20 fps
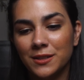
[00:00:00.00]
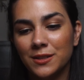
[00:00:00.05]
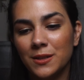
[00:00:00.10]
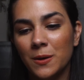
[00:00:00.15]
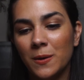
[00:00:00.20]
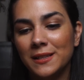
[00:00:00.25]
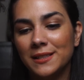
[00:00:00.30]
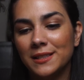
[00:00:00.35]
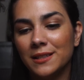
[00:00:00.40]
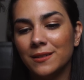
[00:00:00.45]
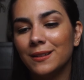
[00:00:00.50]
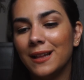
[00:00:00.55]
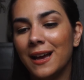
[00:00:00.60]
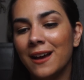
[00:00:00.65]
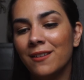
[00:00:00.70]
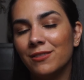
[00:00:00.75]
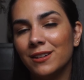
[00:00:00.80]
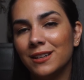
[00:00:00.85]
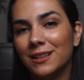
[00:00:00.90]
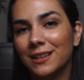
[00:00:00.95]
So I still
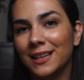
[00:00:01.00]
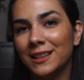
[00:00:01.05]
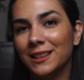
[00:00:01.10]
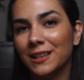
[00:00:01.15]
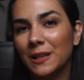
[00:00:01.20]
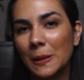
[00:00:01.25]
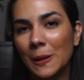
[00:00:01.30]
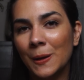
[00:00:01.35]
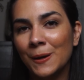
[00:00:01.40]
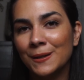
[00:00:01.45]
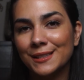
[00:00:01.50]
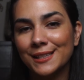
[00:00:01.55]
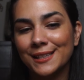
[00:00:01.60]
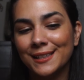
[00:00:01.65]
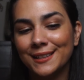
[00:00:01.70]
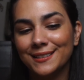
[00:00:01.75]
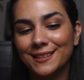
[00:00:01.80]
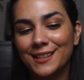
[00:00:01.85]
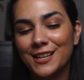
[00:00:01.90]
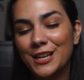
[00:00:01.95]
have it in the
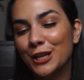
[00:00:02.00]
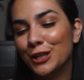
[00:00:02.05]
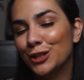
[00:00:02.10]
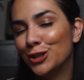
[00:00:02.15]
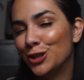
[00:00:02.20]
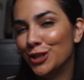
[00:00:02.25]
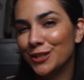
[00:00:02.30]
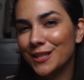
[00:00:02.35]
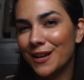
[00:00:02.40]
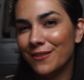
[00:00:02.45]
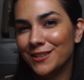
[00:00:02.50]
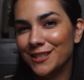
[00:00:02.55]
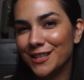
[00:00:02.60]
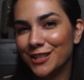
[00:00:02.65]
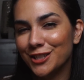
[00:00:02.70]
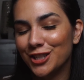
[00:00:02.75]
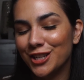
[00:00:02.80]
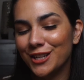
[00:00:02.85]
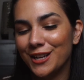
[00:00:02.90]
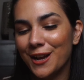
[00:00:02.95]
closet, just haven't
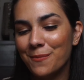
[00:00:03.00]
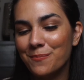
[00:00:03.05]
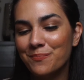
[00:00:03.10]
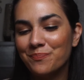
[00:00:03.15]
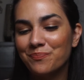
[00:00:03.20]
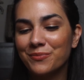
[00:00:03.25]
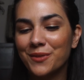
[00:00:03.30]
touched it yet.